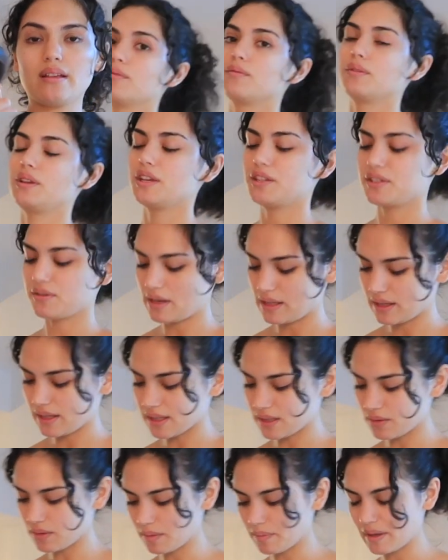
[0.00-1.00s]
When you're doing
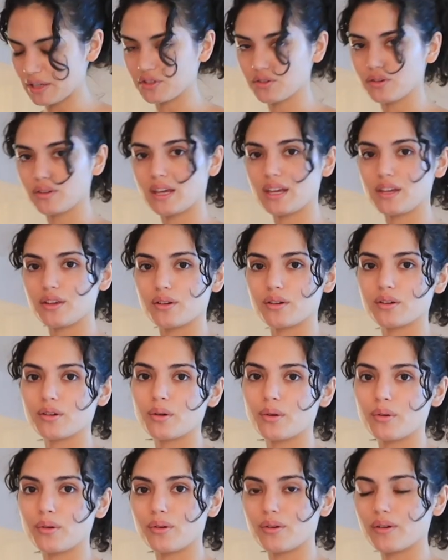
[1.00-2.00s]
these, you wanna make sure that your
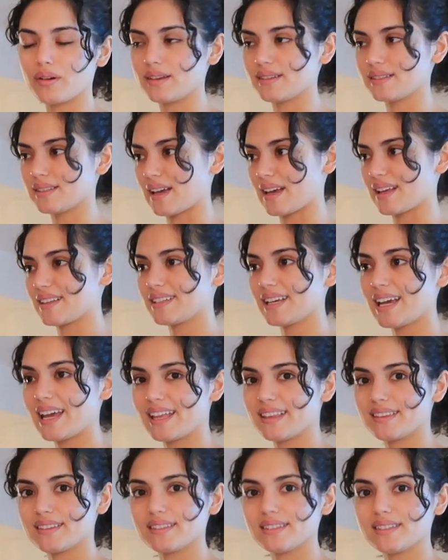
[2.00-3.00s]
core is like
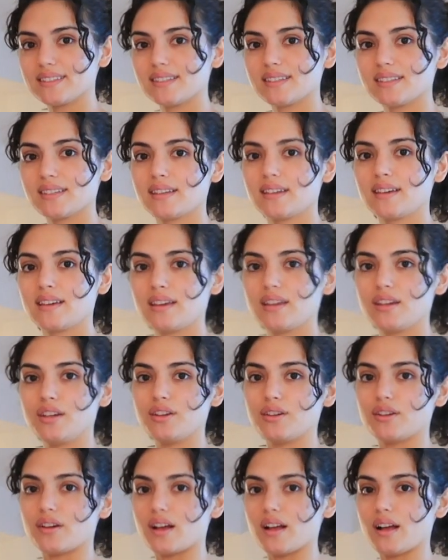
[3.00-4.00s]
tensed,
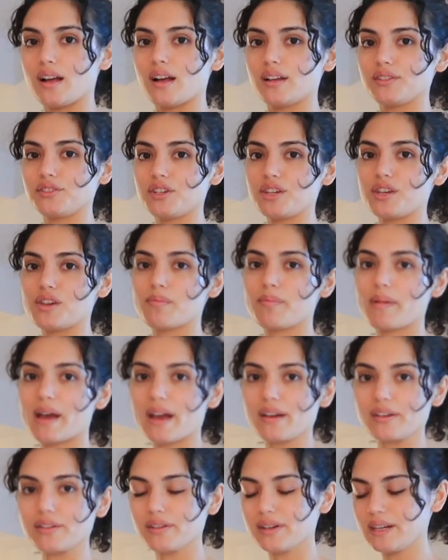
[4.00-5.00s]
you're not arching your
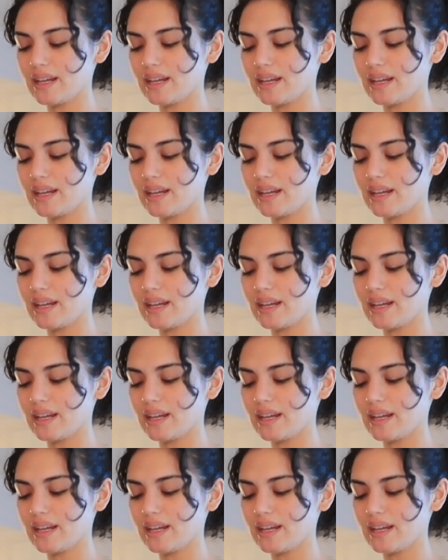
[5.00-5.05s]
back or